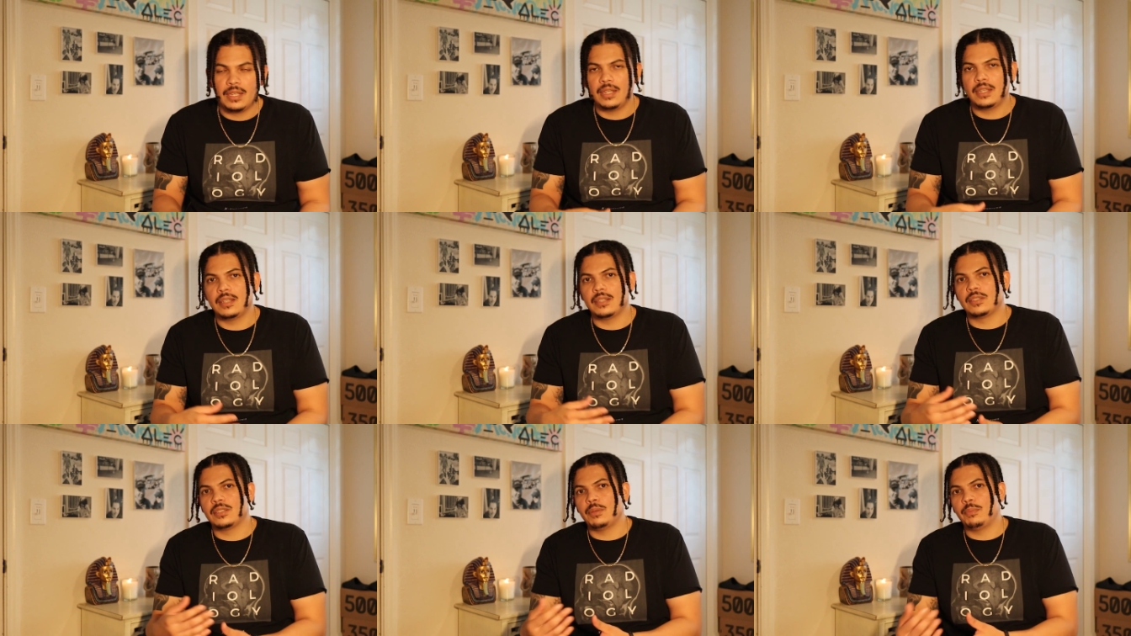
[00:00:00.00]

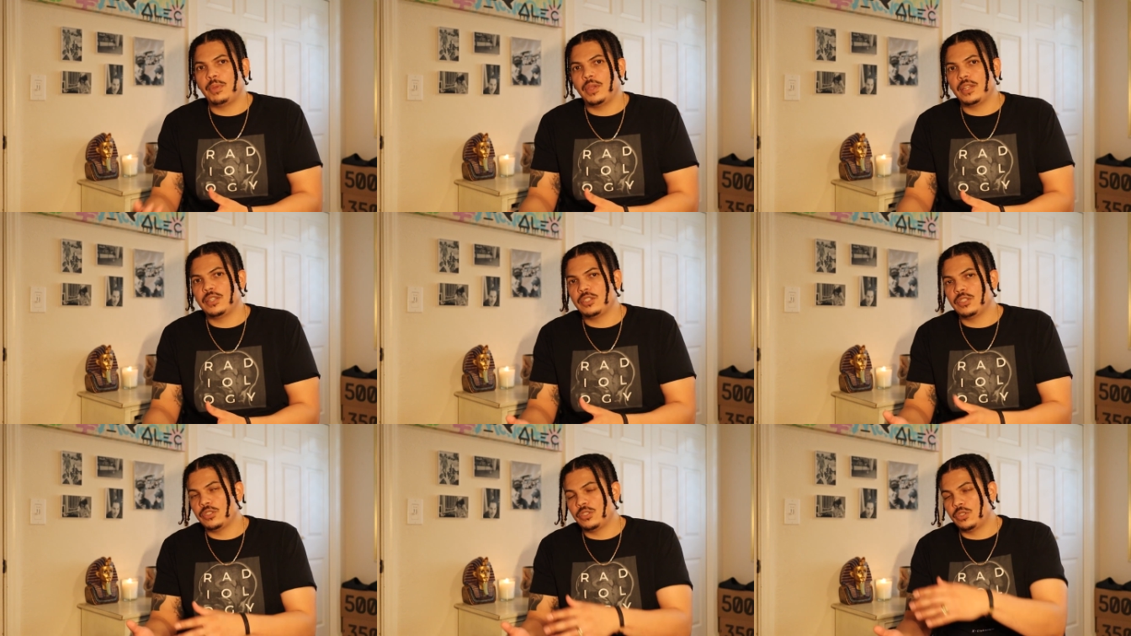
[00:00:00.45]
because some
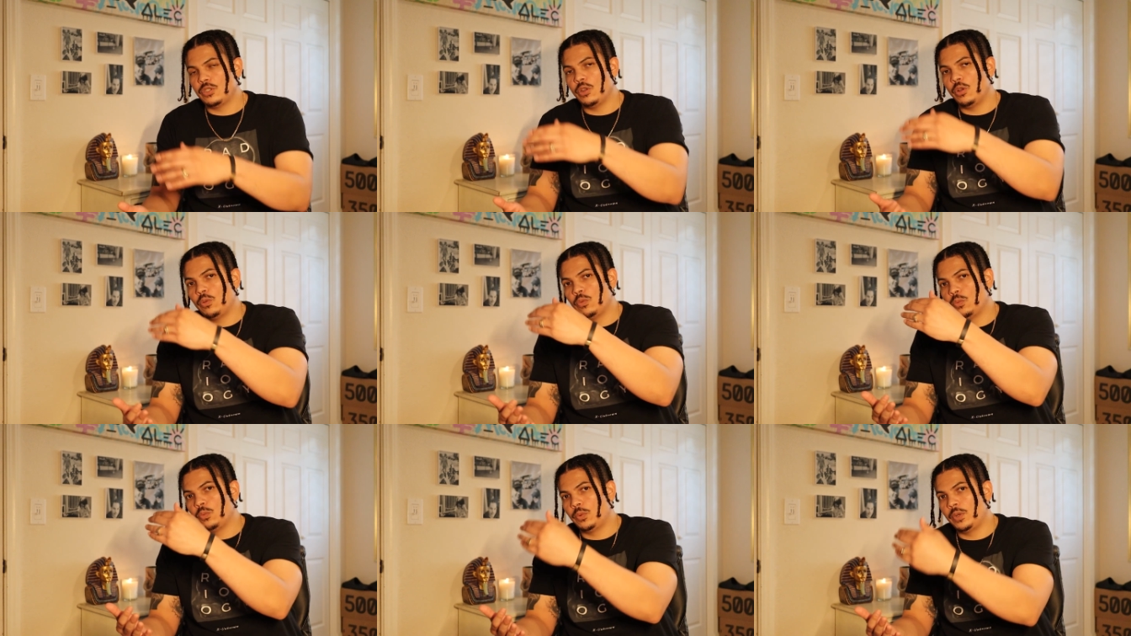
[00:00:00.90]
patients
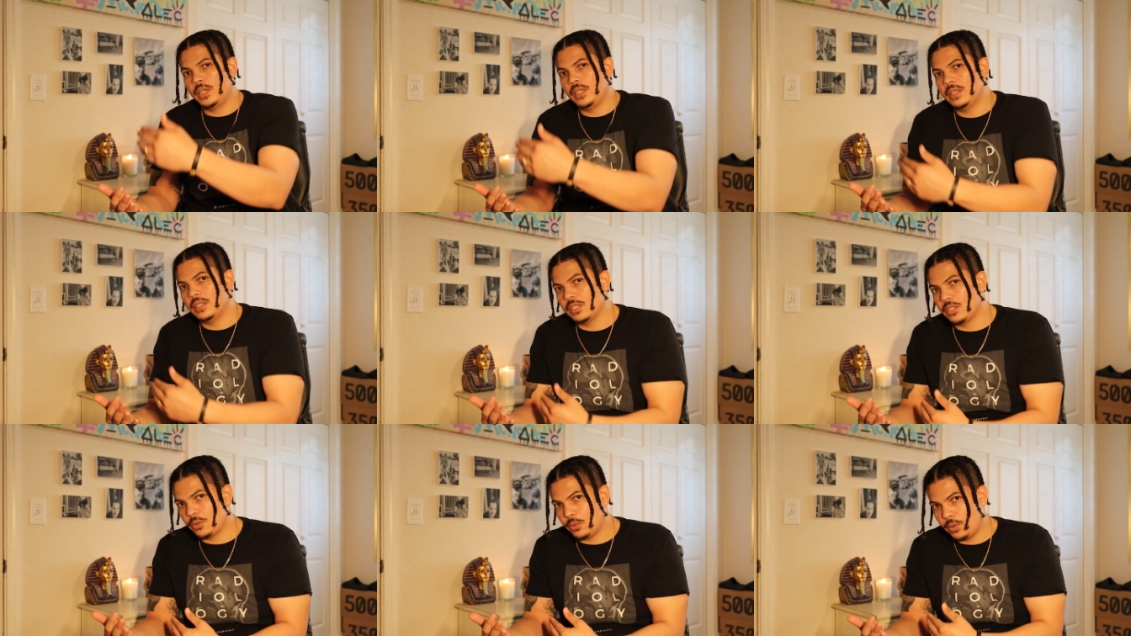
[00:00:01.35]
don't read
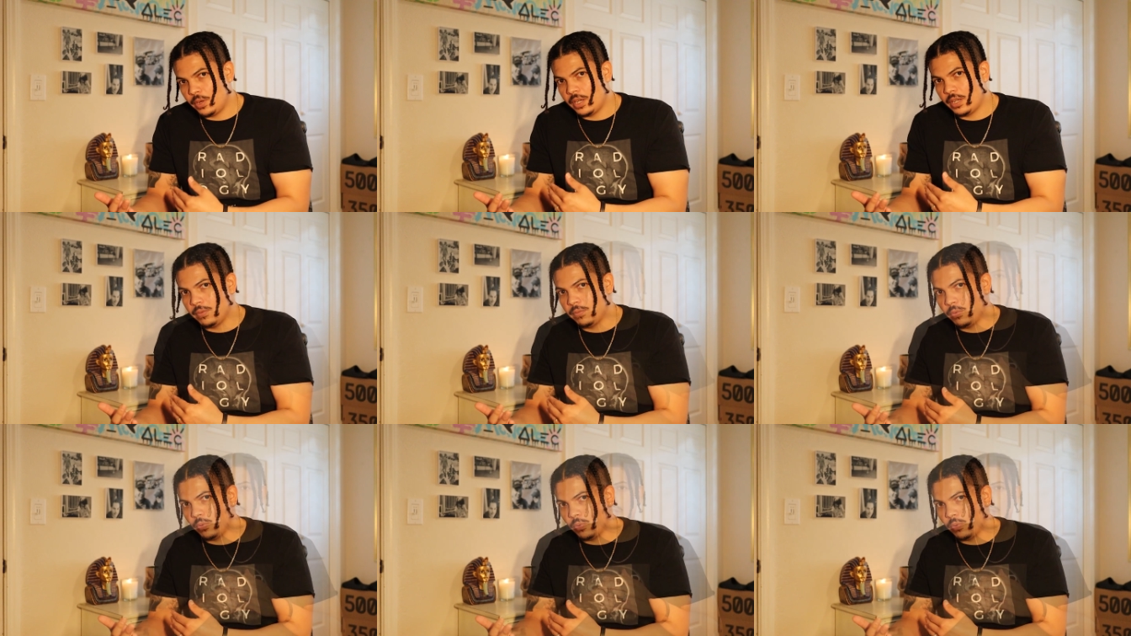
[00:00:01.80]
the screening